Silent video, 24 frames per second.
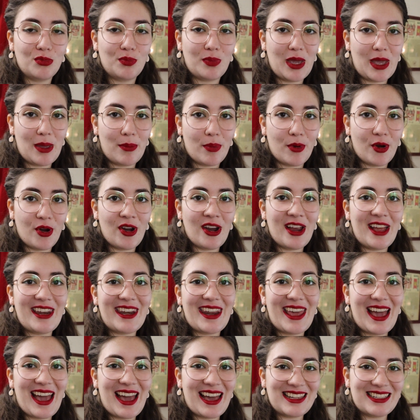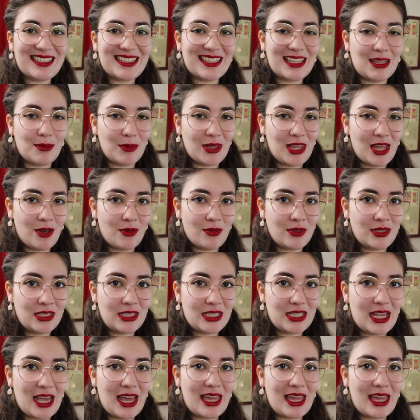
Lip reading: paper and add seam allowance